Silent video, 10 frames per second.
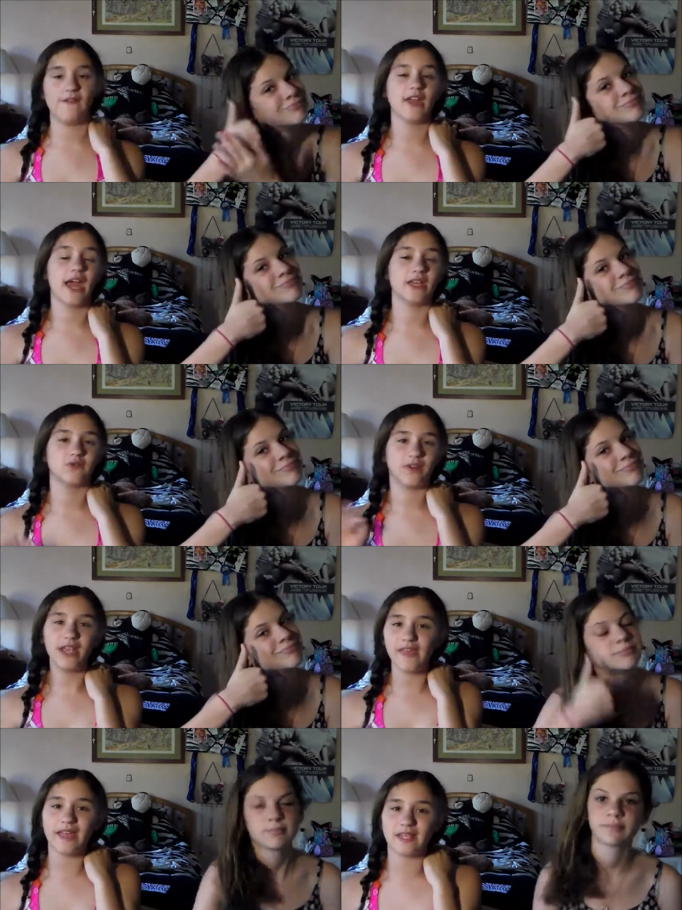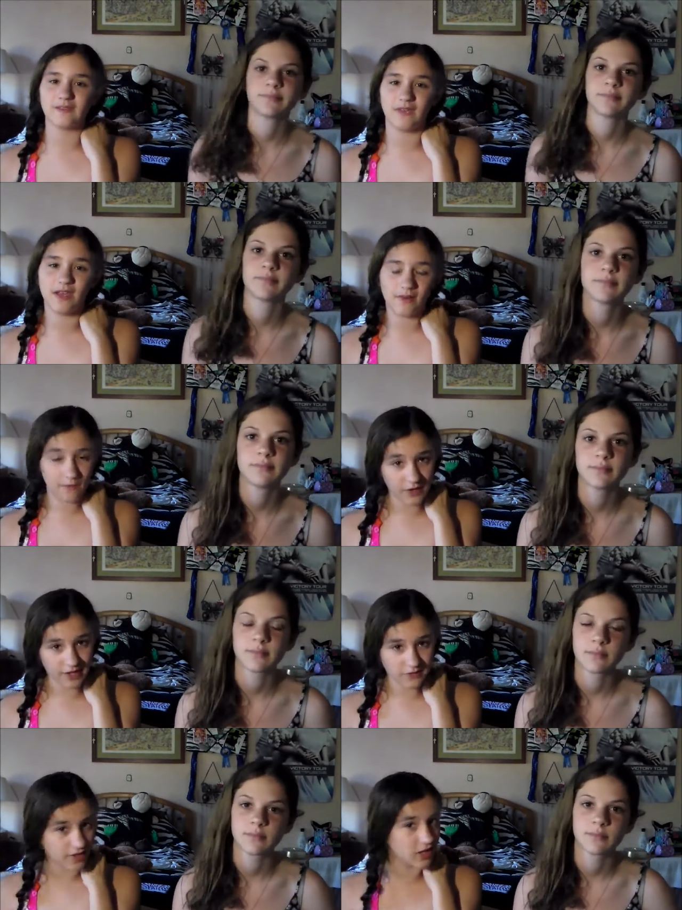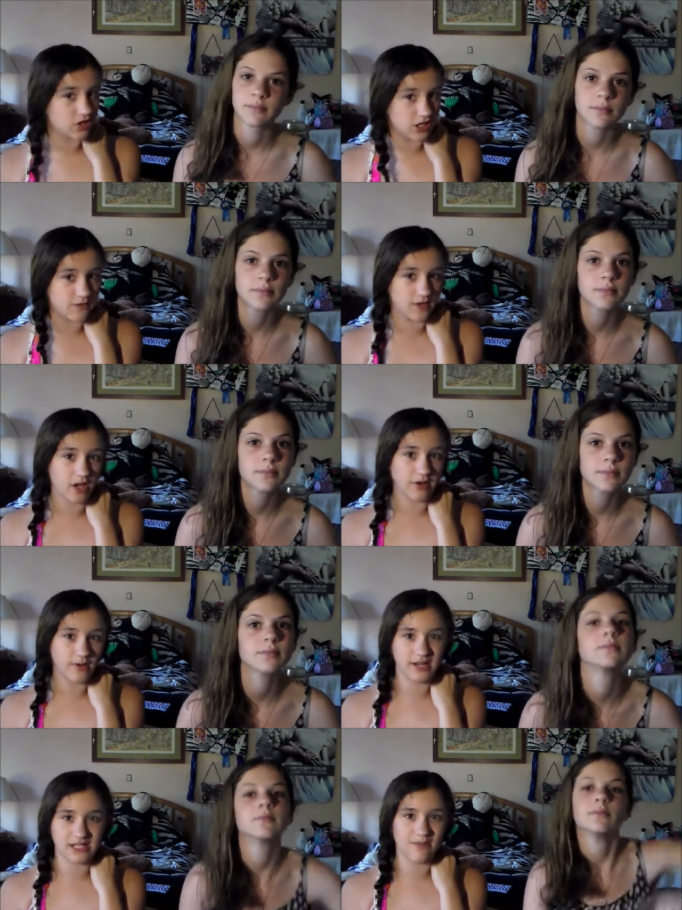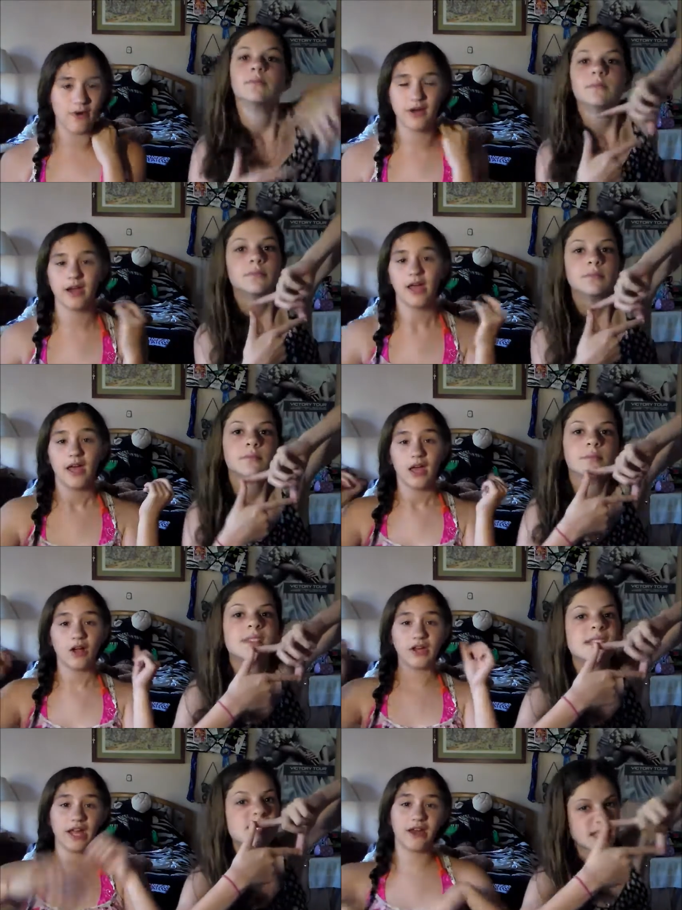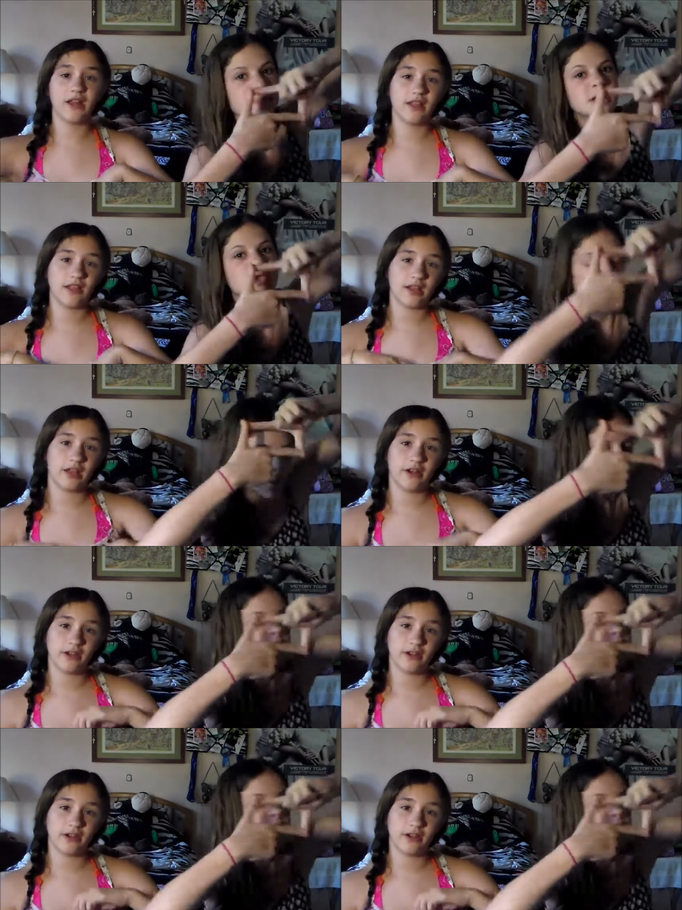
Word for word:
Speaker 1: If you guys really like this, if you guys really enjoyed this video and you want to see more, go down and click on